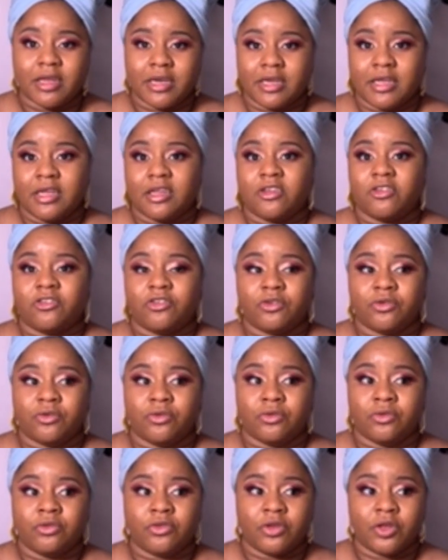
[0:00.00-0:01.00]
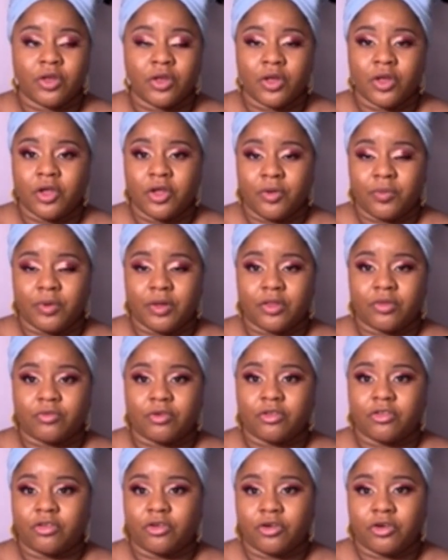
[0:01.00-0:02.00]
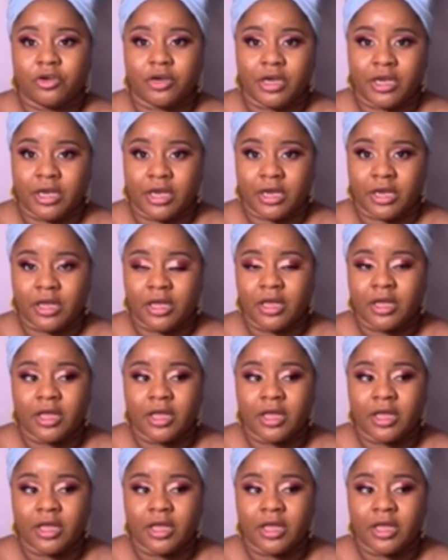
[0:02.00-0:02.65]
any issues with returning,